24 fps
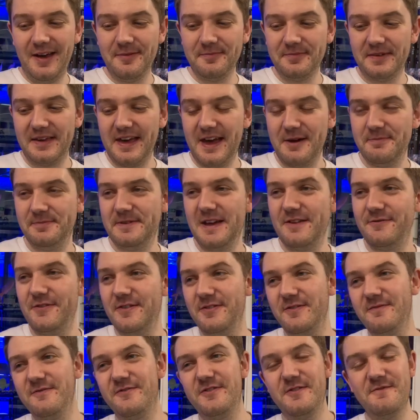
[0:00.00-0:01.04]
Kept
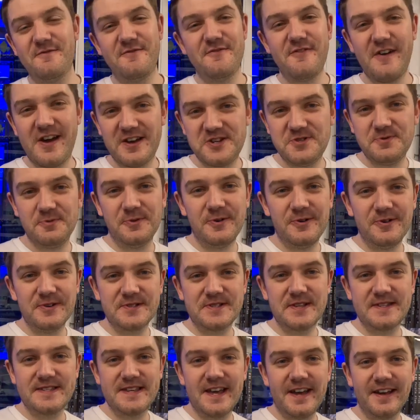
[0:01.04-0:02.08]
everything from
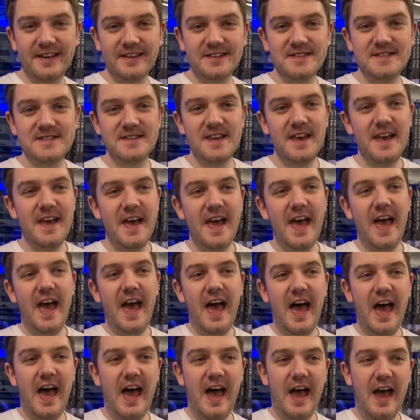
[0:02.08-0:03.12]
freshwater tanks
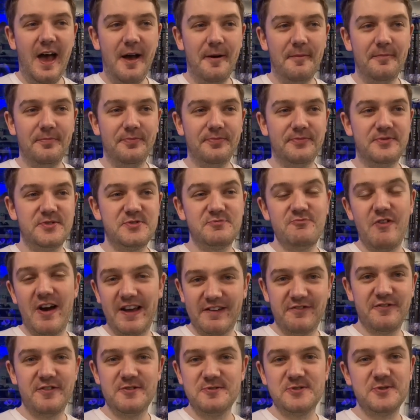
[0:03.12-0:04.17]
right
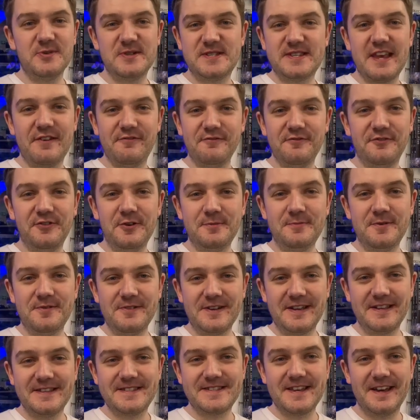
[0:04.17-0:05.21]
through to a 7-foot
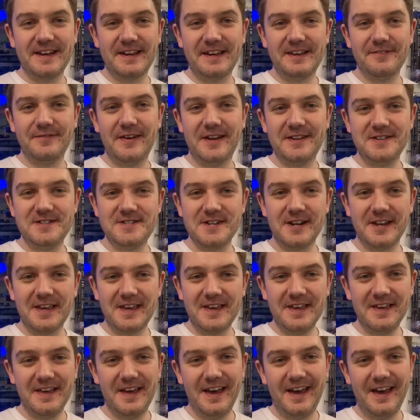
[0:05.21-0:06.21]
marine tank eventually.